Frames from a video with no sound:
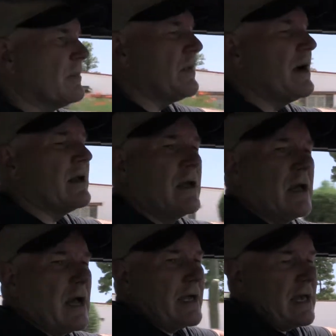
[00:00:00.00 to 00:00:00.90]
but
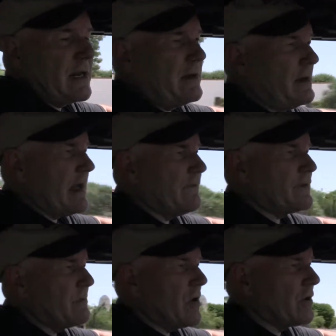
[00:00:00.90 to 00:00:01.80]
I got a
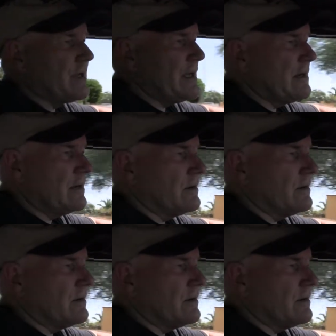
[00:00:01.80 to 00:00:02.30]
aftermarket